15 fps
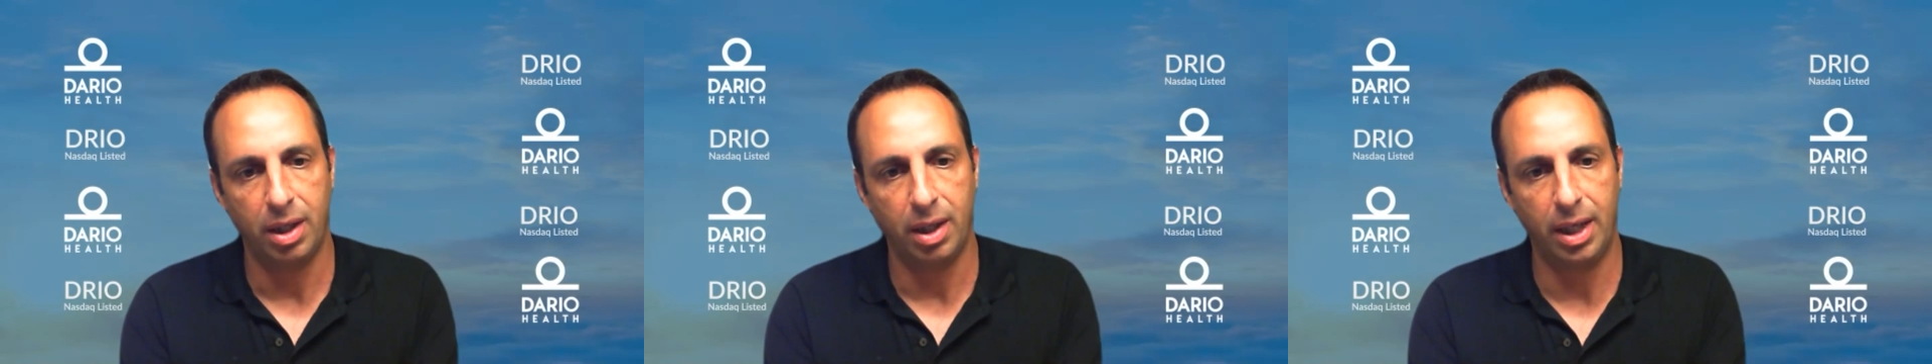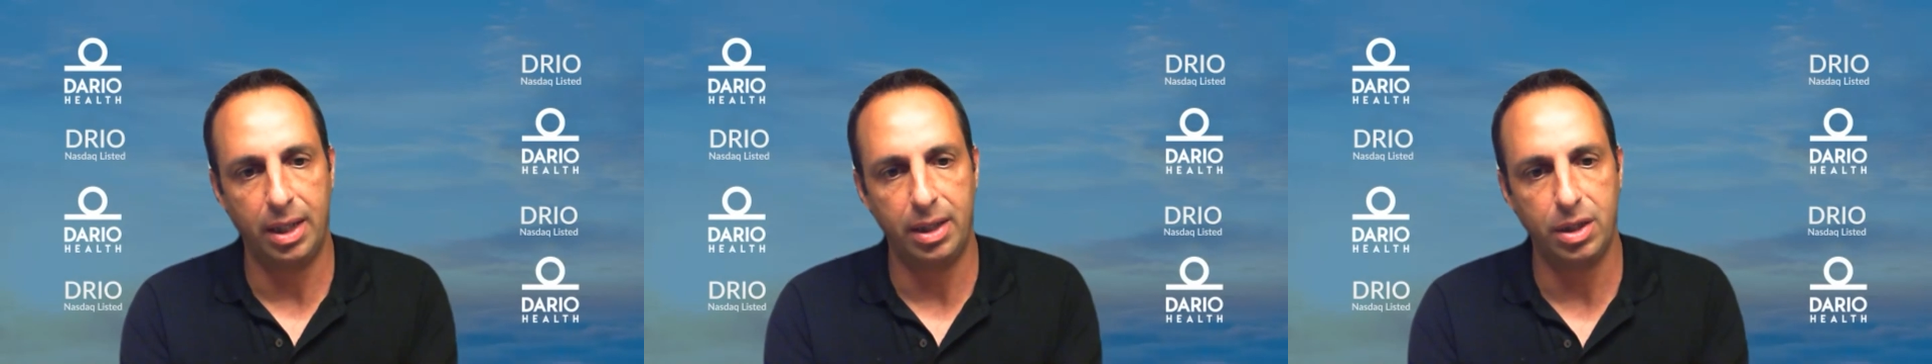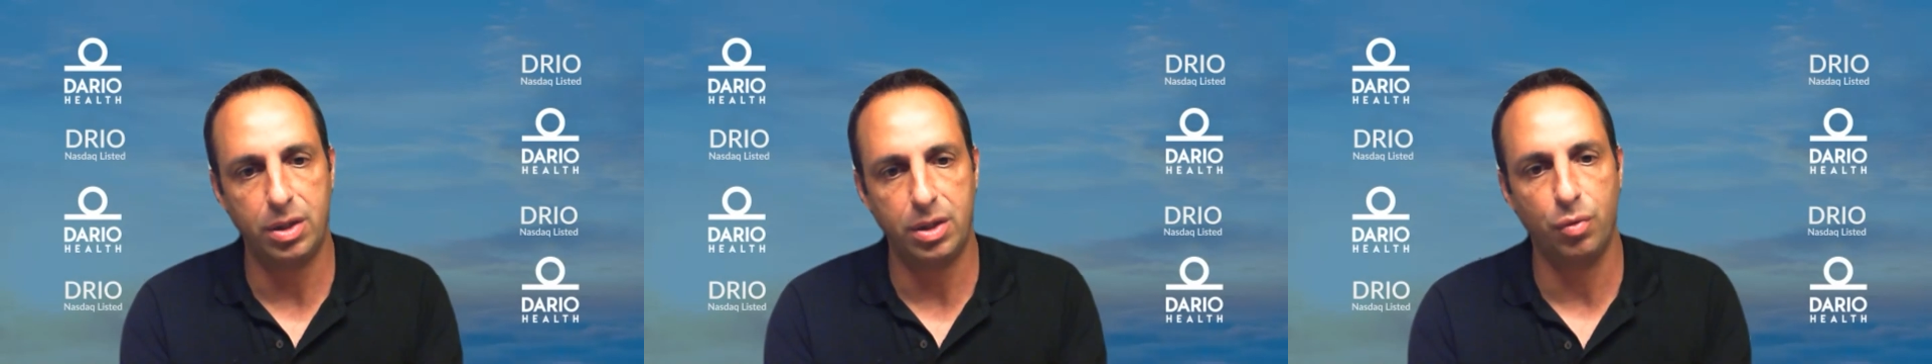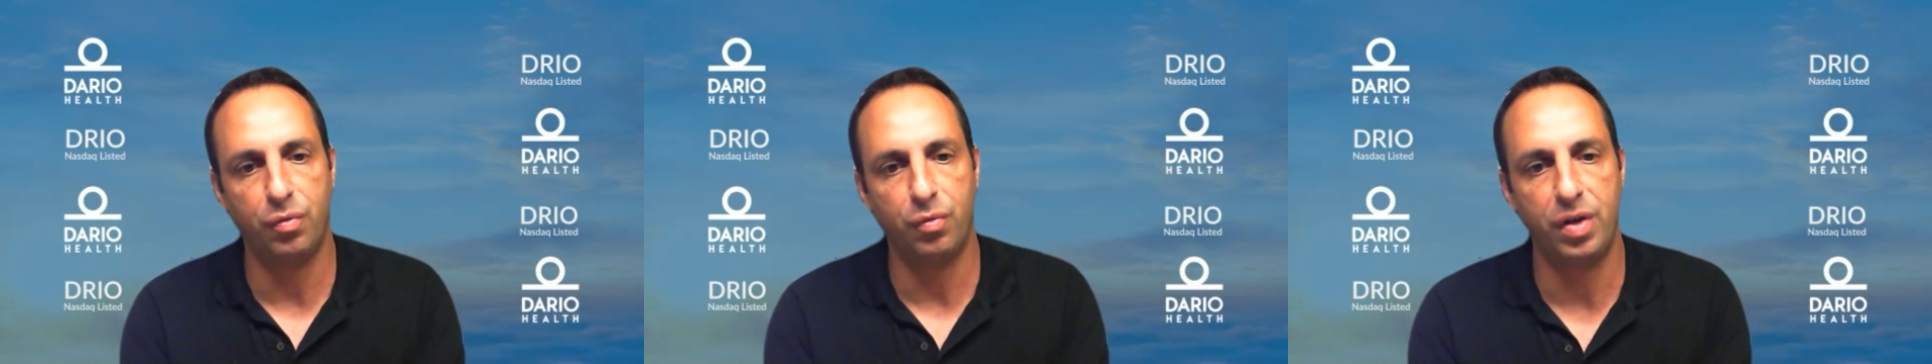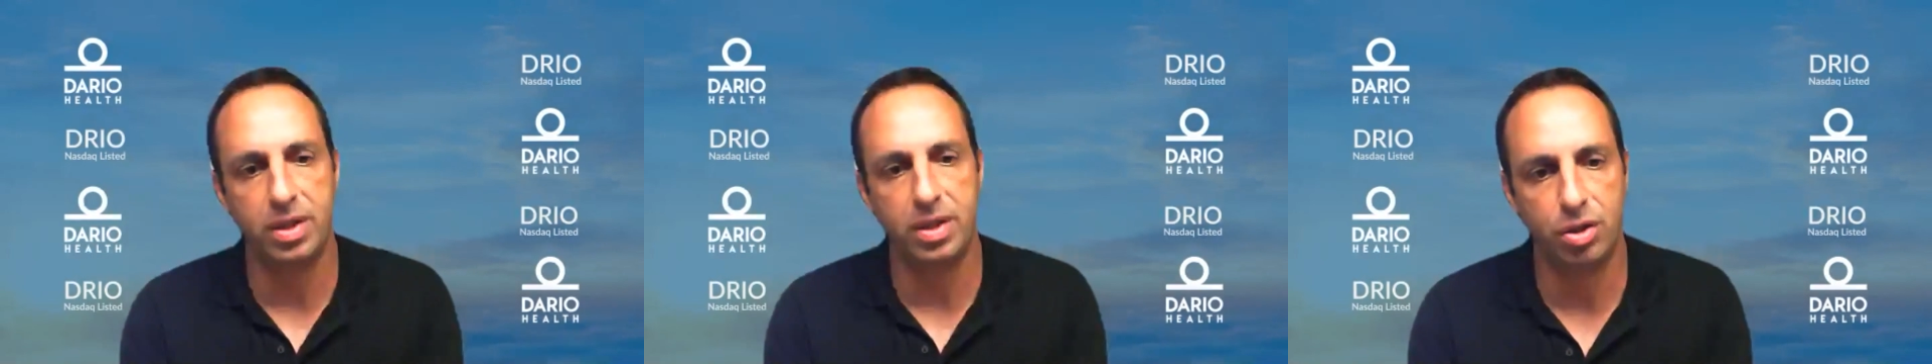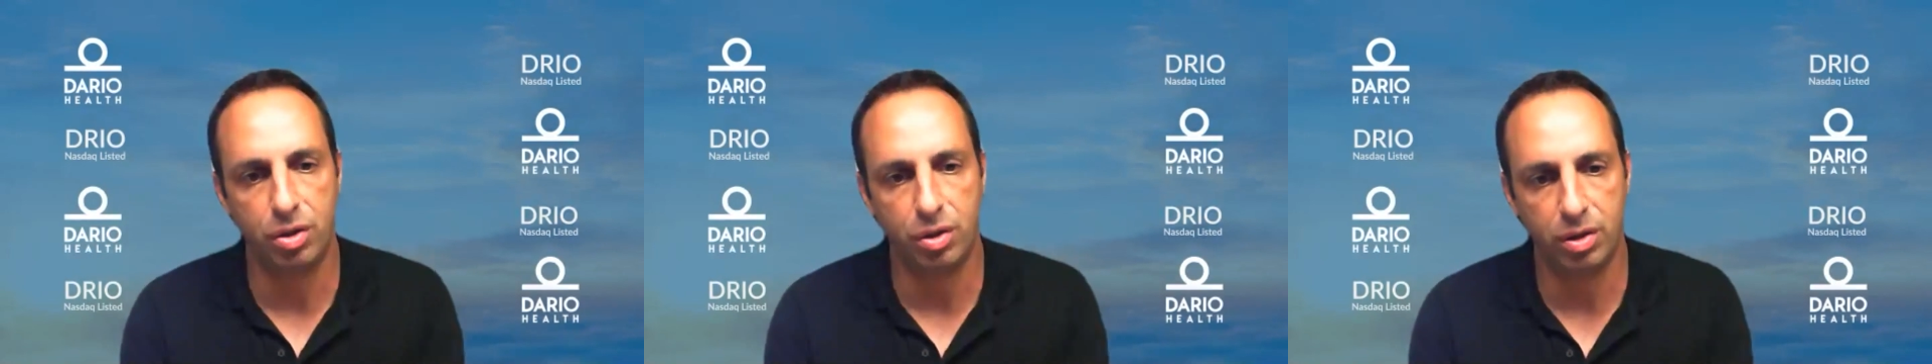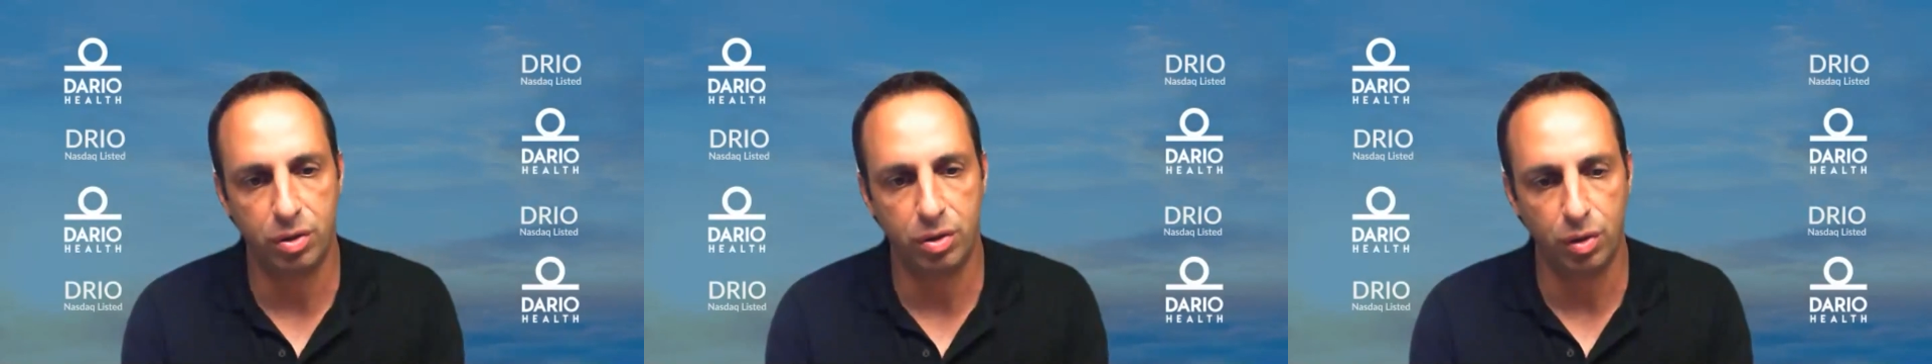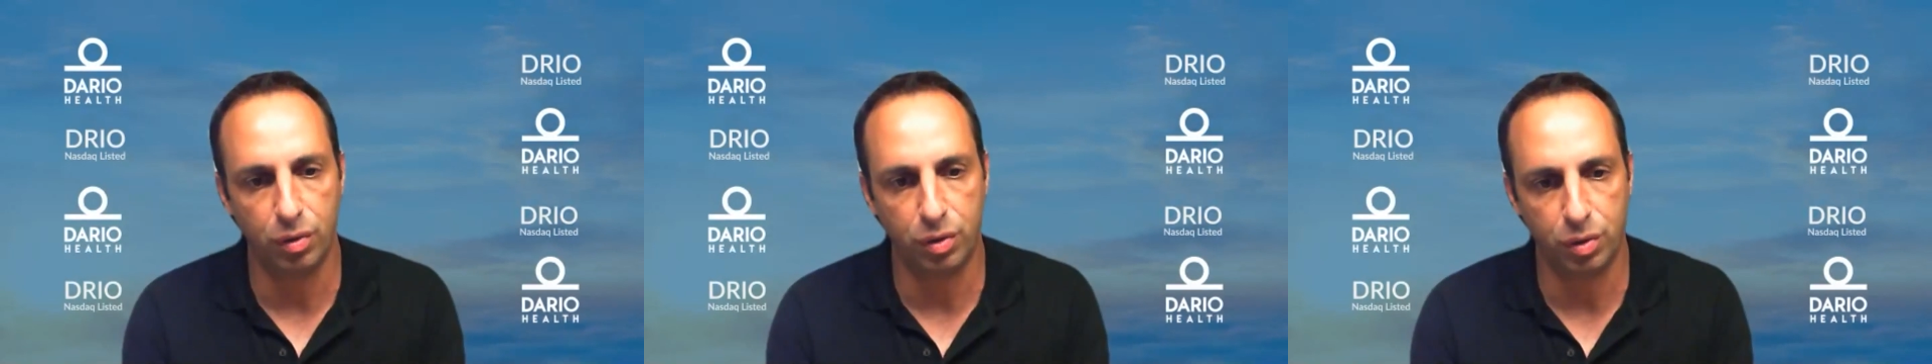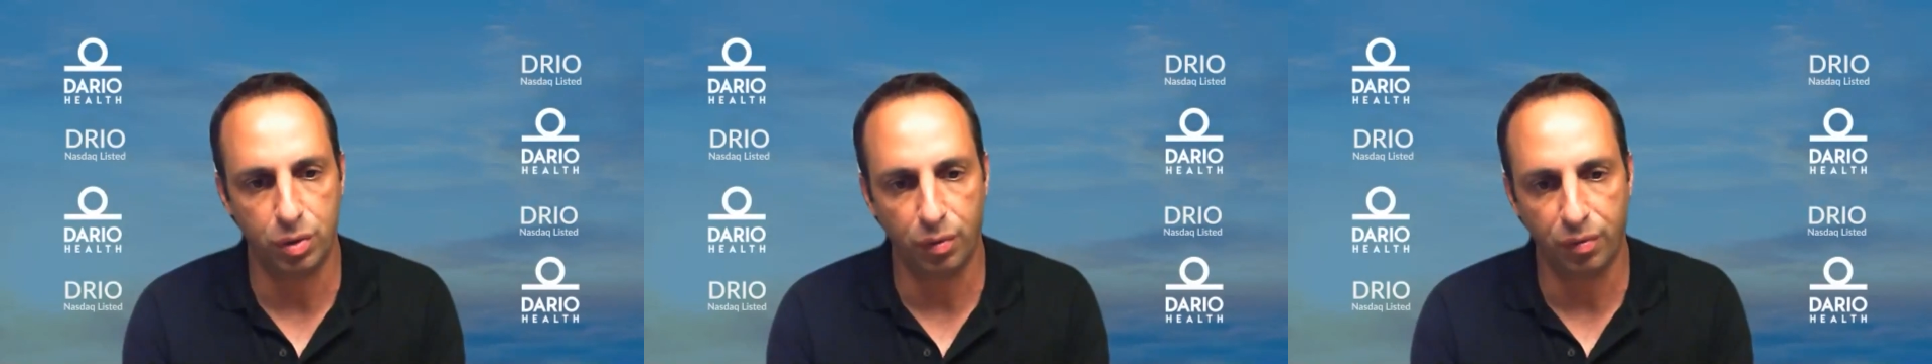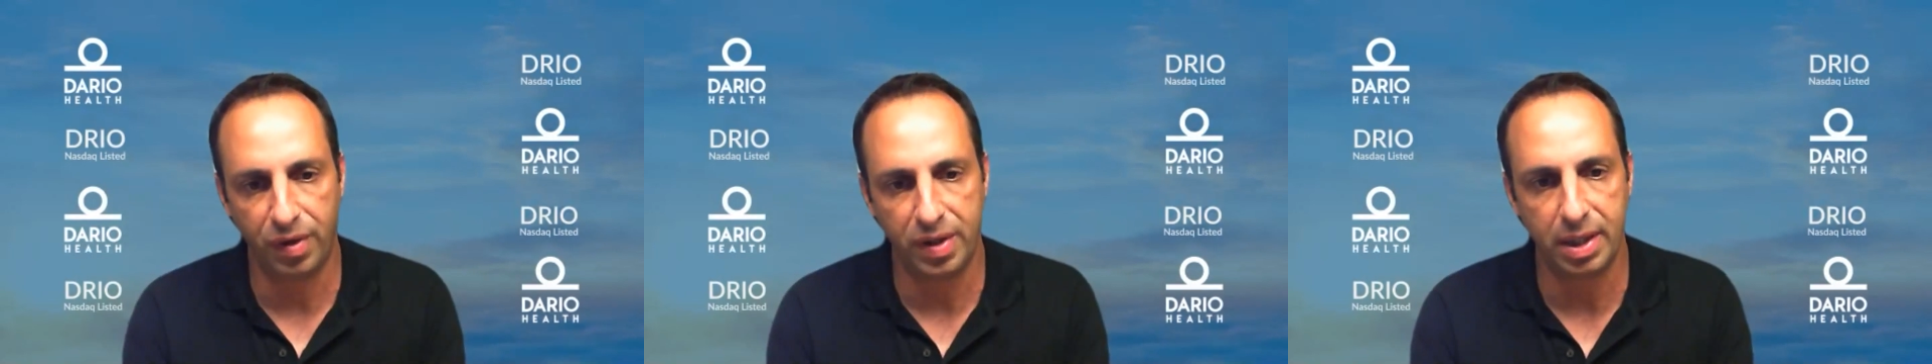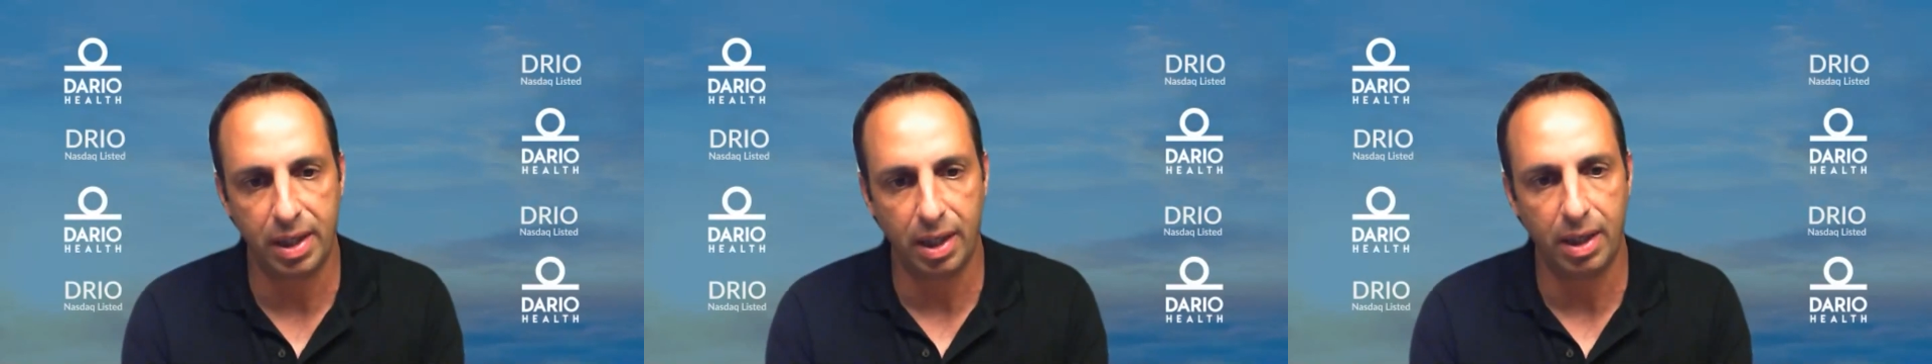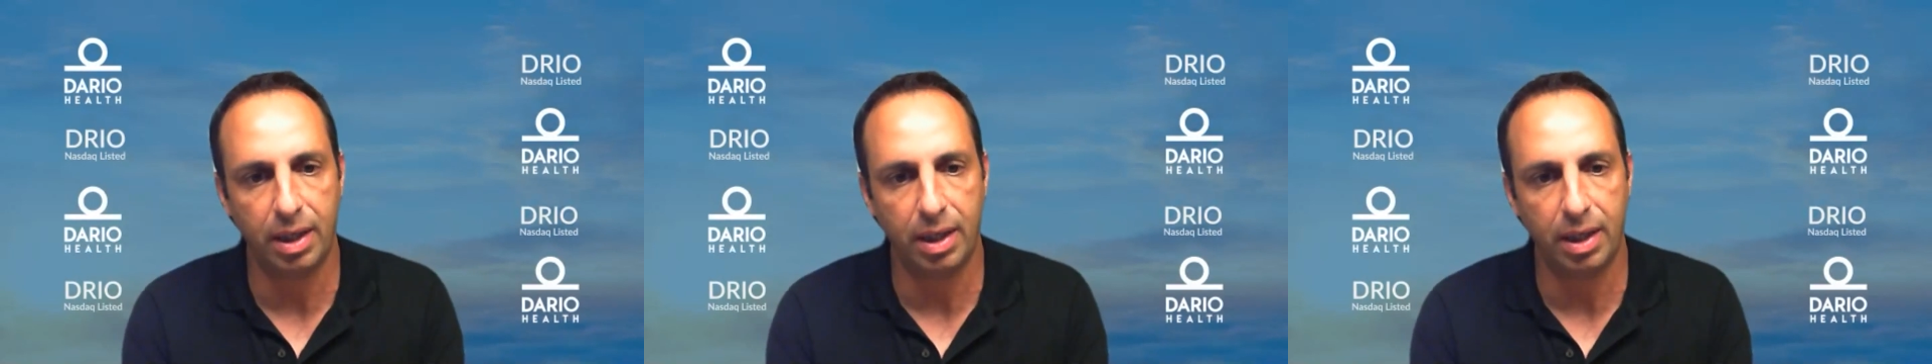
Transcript: related to physical